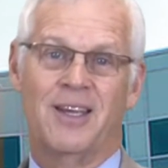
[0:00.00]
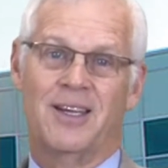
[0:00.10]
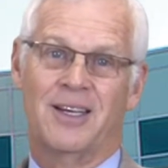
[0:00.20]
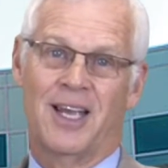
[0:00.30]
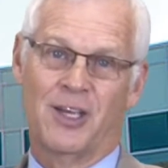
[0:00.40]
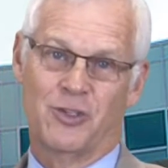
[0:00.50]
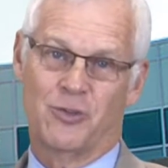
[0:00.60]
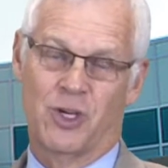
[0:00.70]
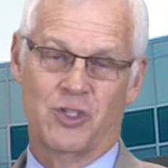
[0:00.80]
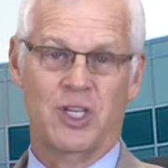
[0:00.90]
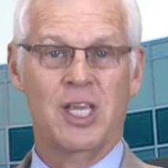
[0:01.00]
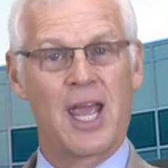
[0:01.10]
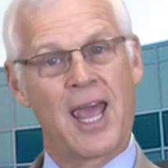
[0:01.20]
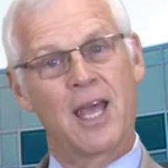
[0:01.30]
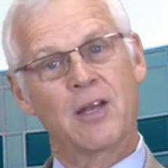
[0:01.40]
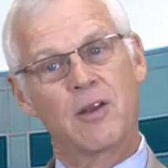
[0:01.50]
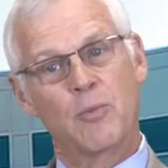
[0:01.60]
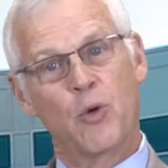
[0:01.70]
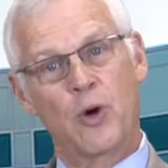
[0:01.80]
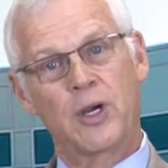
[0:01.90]
uh, as trustee, and
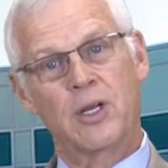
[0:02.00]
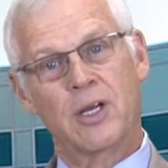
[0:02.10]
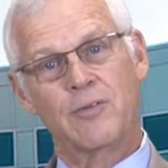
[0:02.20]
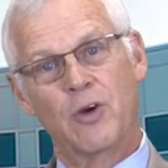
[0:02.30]
the board uh,